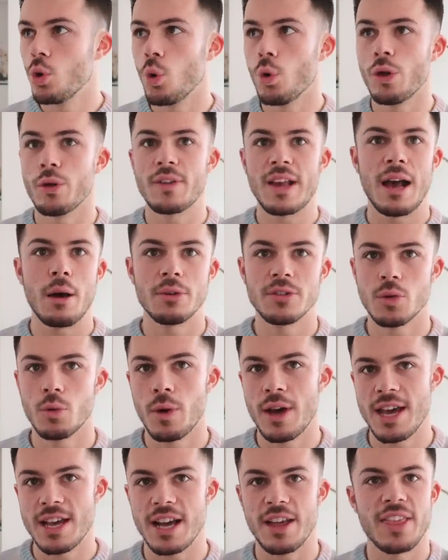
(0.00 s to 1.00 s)
all those hours
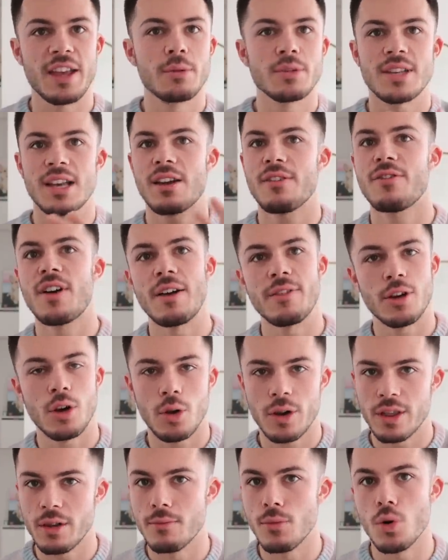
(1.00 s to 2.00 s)
awake, I think it was like 5
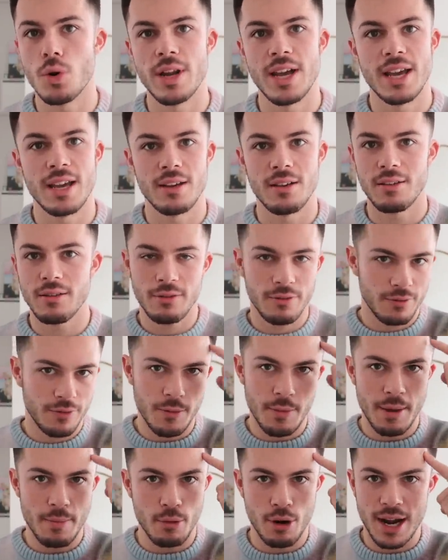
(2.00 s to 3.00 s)
o'clock in the morning
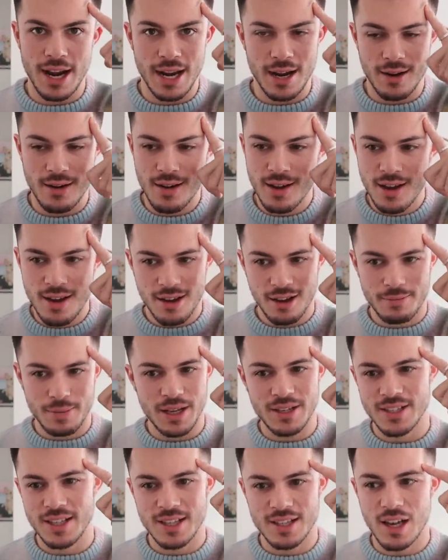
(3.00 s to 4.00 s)
for my brain
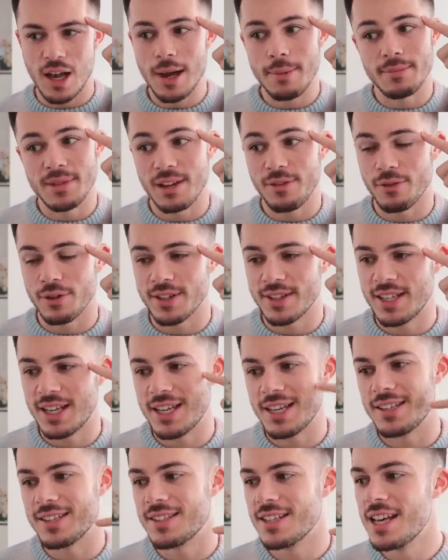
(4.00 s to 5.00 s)
because of the time
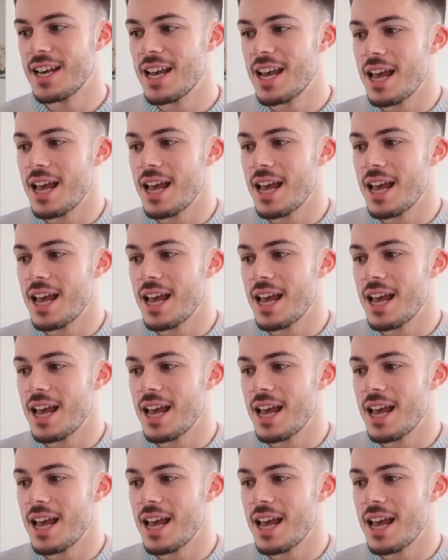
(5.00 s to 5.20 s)
differences,